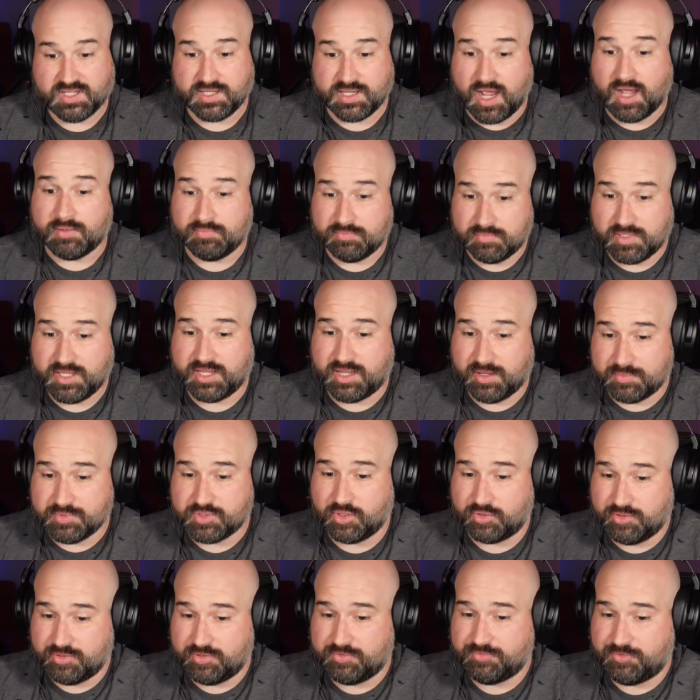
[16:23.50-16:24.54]
Yeah, he
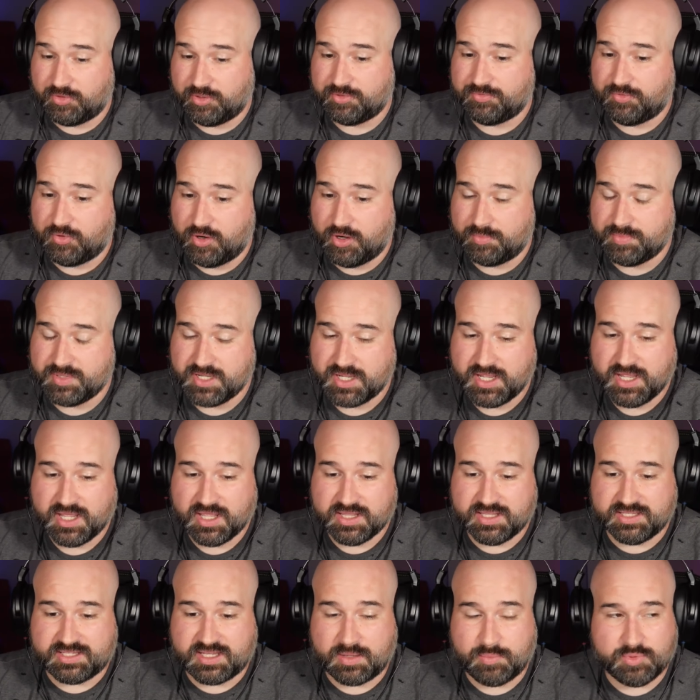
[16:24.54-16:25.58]
comes wholly, fully formed.
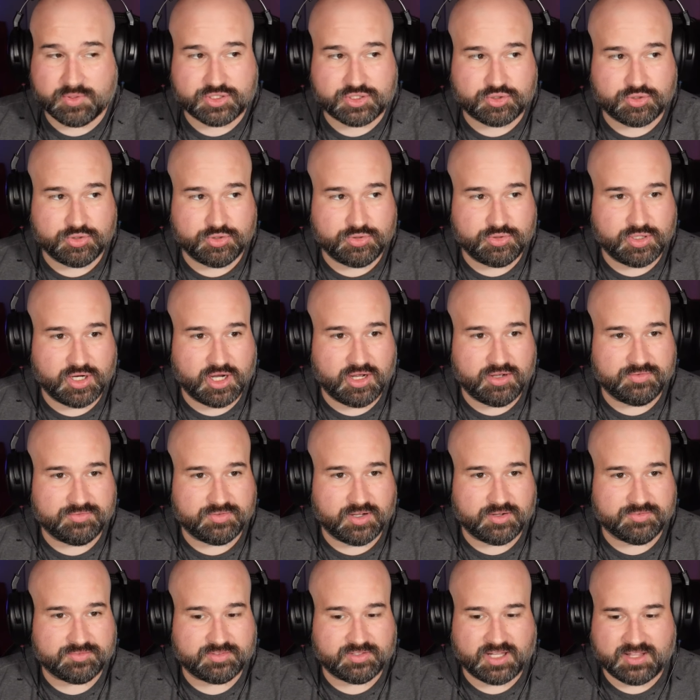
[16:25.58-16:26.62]
The same was true
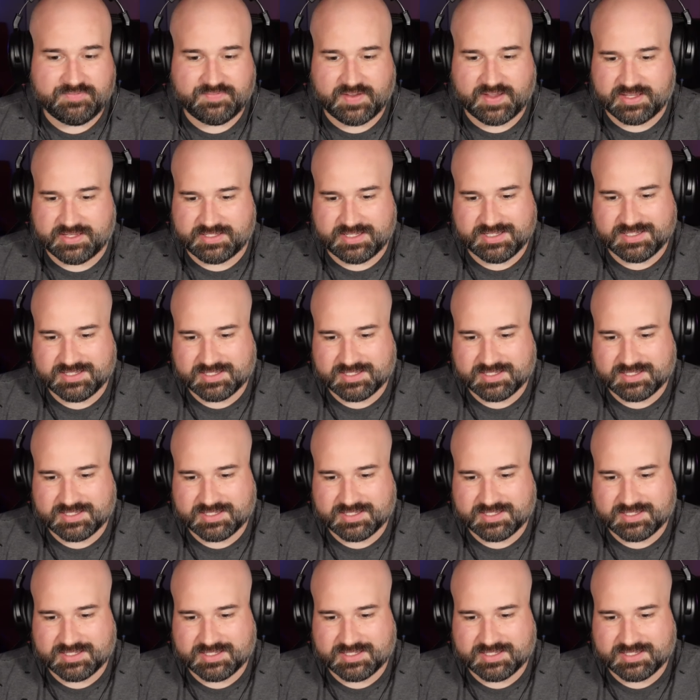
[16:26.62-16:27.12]
of of Clayface.